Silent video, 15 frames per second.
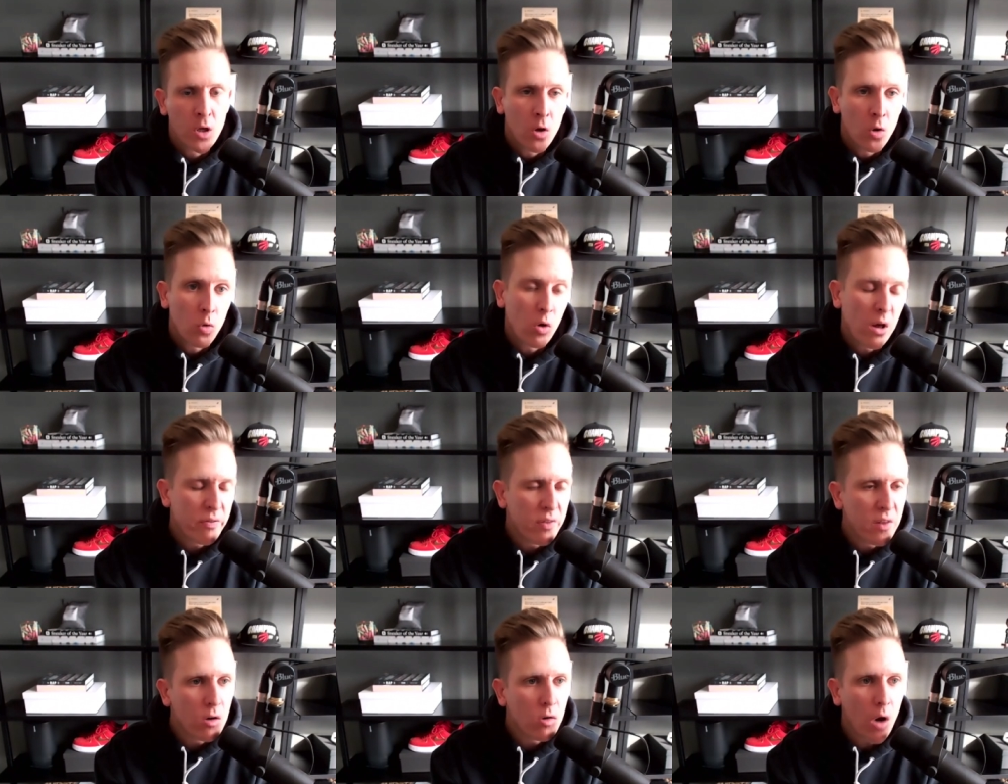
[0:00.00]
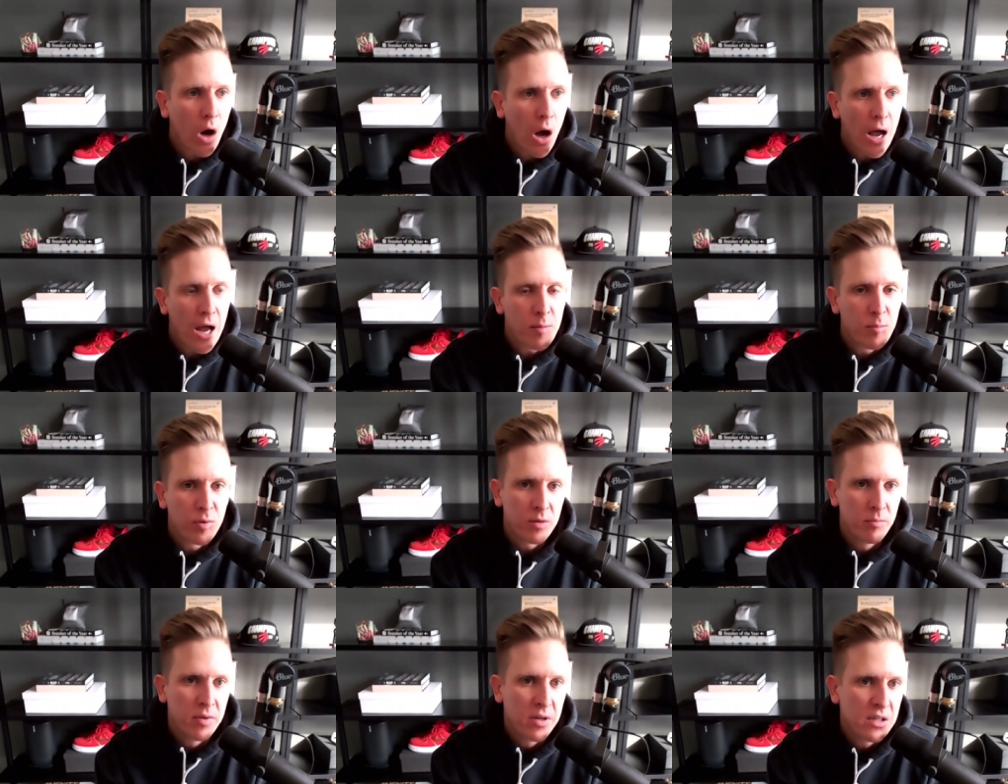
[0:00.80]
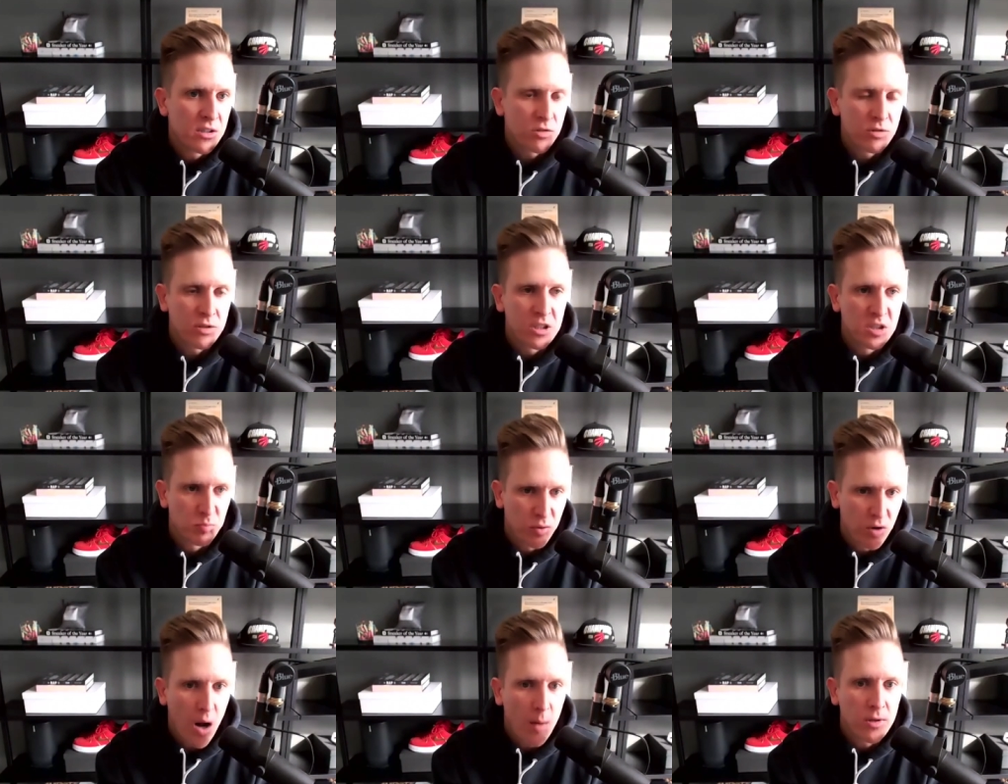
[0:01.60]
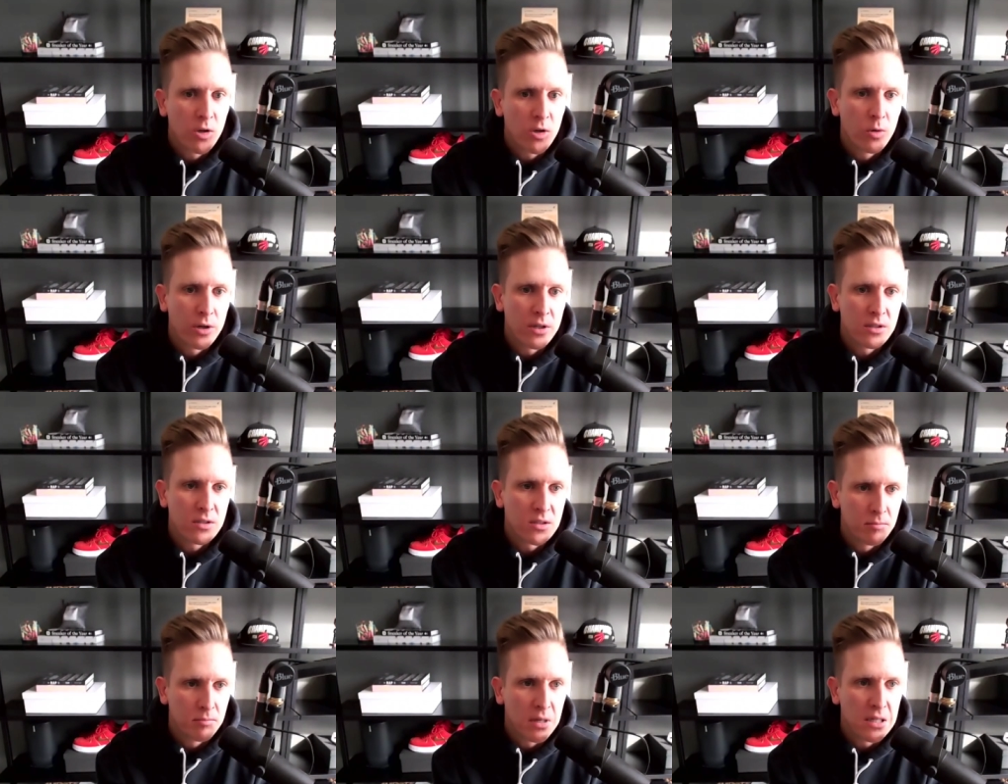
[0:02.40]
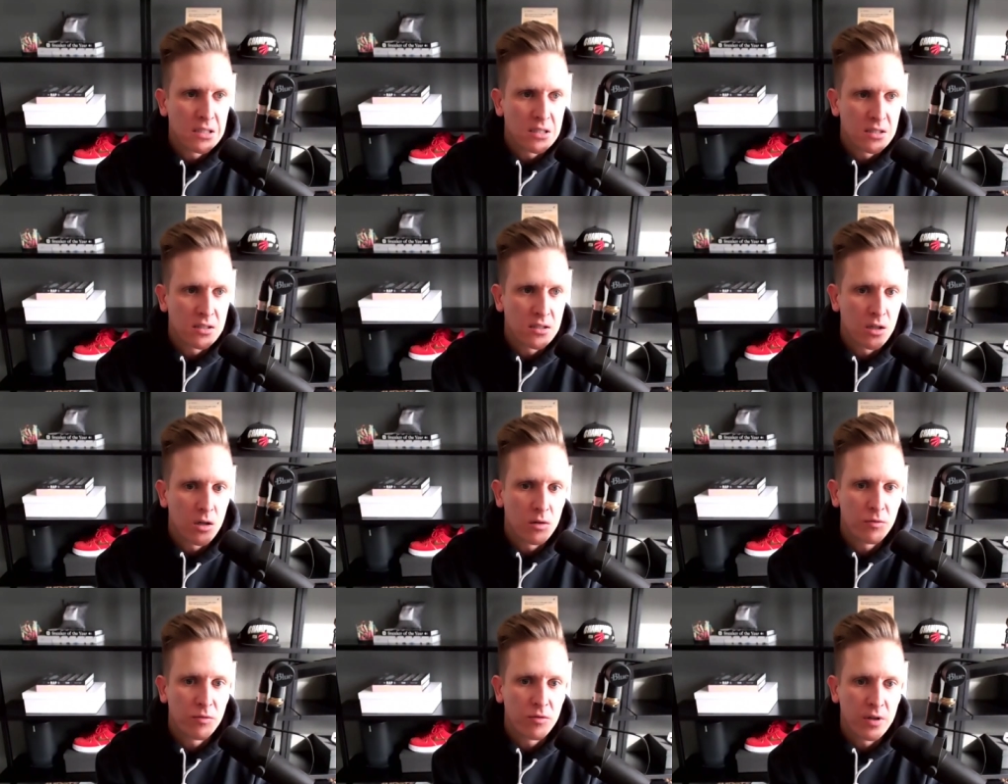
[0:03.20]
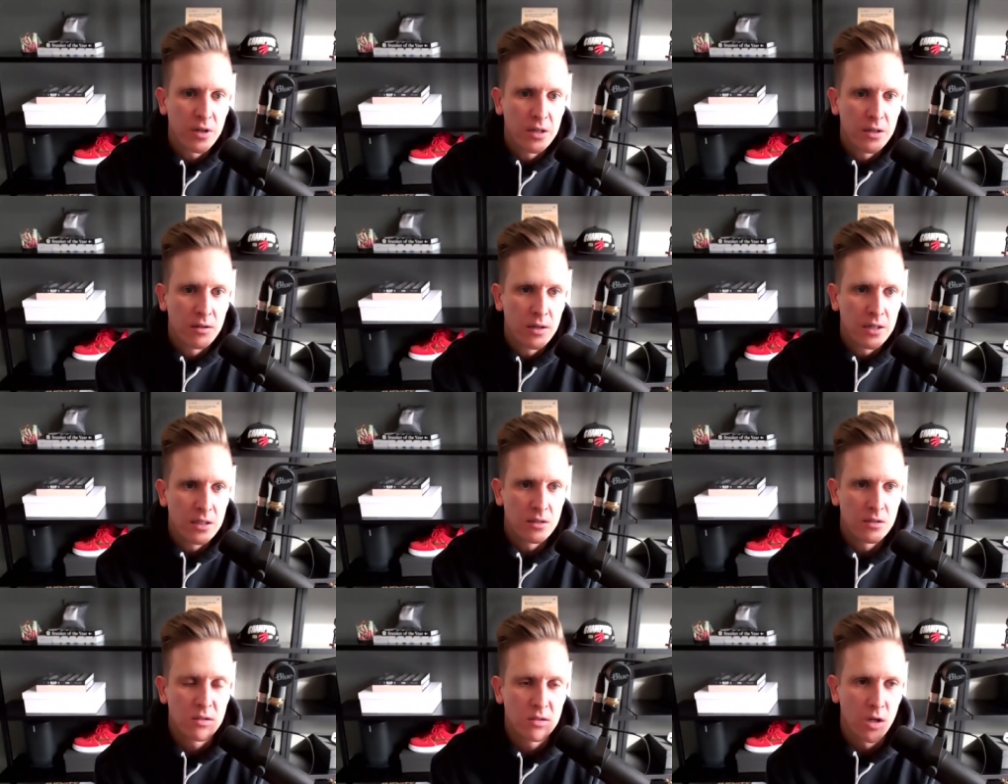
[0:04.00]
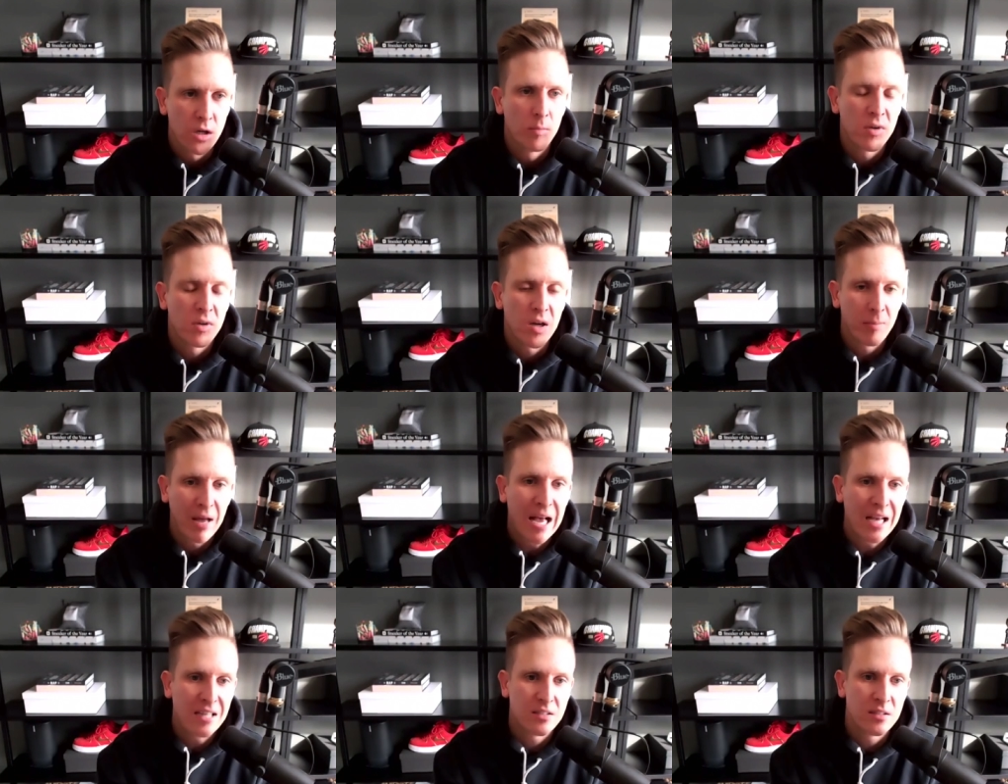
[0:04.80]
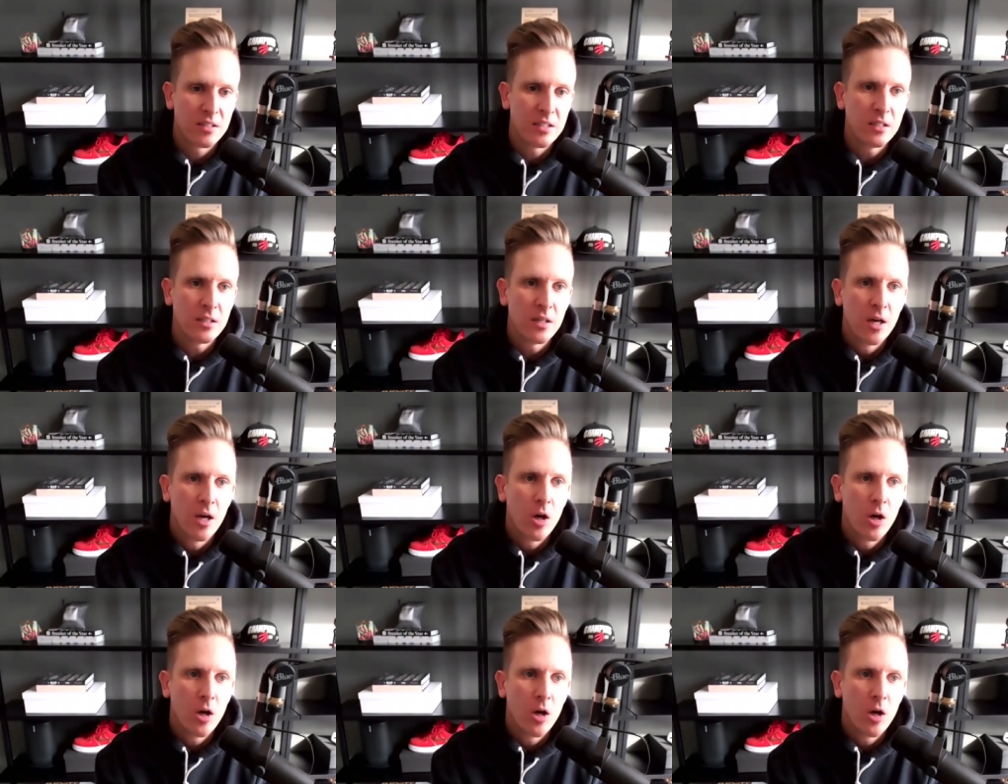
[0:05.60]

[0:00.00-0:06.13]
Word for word: Well, I think hybrid ministry is probably going to cement itself in in some capacity.